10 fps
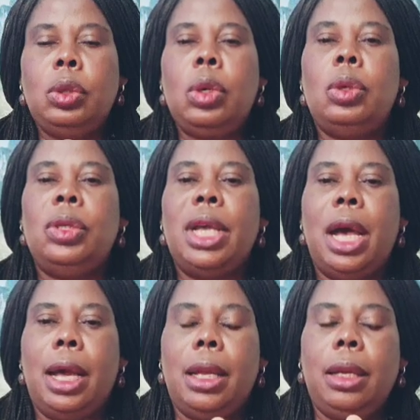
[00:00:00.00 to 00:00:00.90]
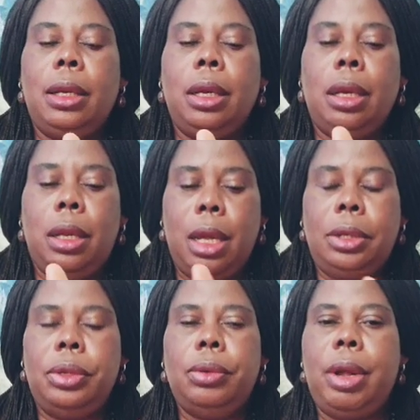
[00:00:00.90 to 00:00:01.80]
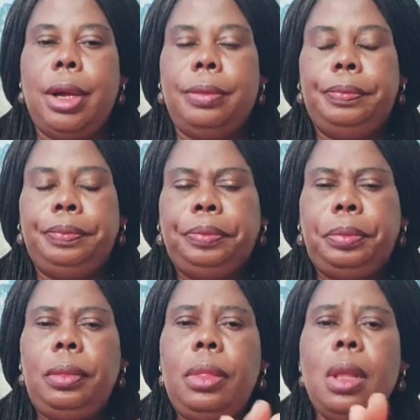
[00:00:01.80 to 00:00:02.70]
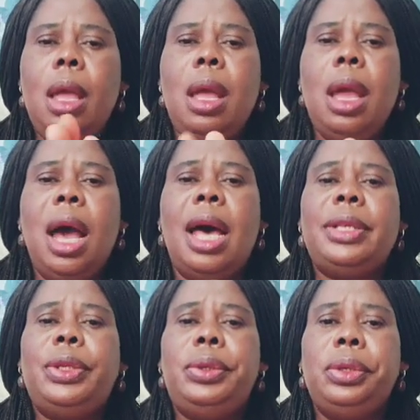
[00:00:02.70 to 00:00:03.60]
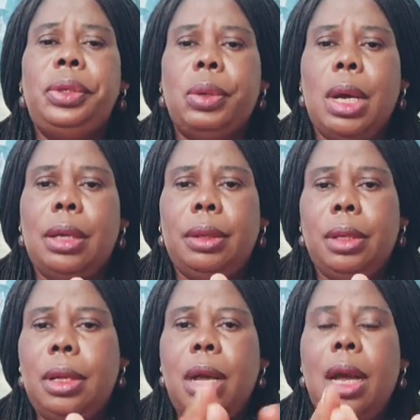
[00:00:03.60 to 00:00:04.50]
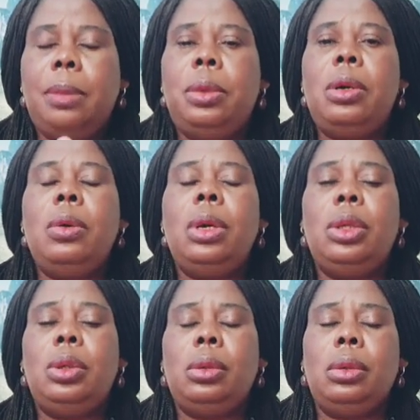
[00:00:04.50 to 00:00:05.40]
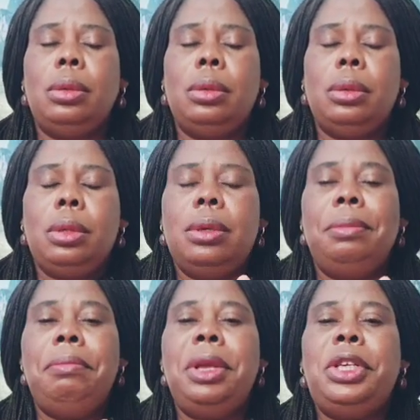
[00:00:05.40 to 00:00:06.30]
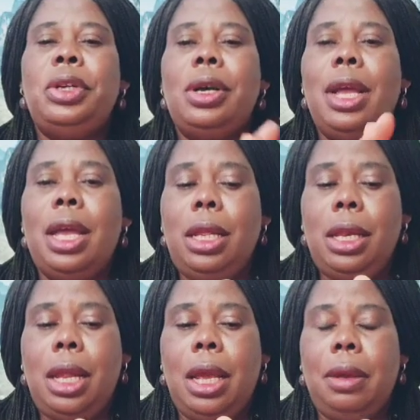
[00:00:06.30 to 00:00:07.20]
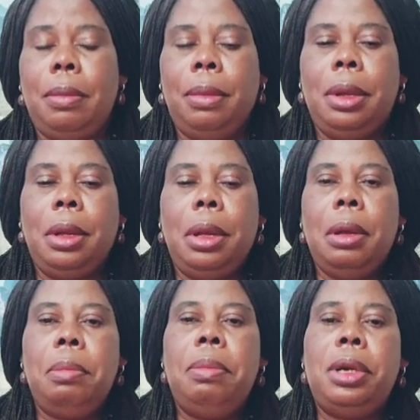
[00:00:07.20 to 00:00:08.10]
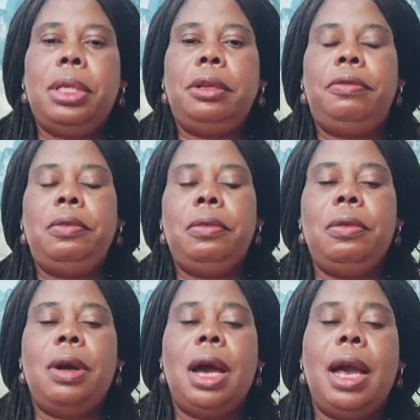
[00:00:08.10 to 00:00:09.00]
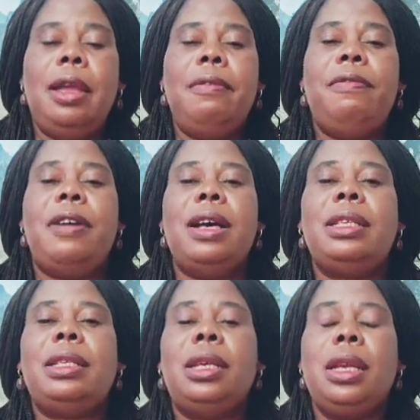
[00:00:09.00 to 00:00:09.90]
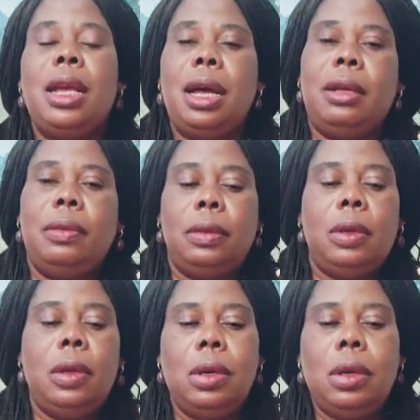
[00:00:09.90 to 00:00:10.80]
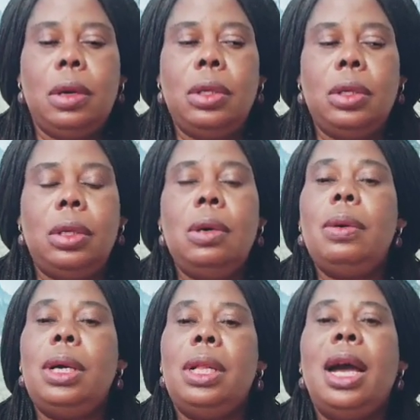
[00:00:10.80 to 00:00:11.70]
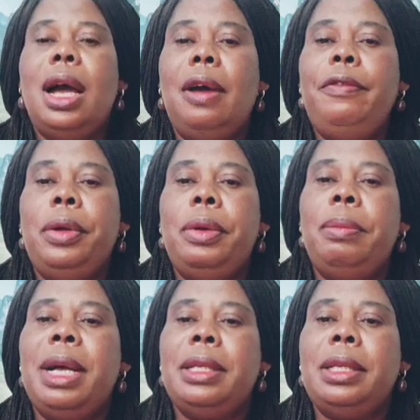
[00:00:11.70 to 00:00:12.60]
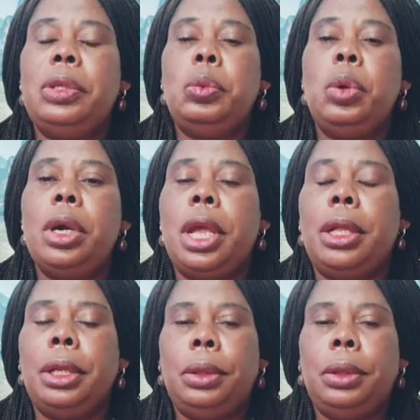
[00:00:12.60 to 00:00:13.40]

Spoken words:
to concern in Nigeria, as usual, I'm not going to mention any name. But if you are a fast thinker or someone that have your number 6 working,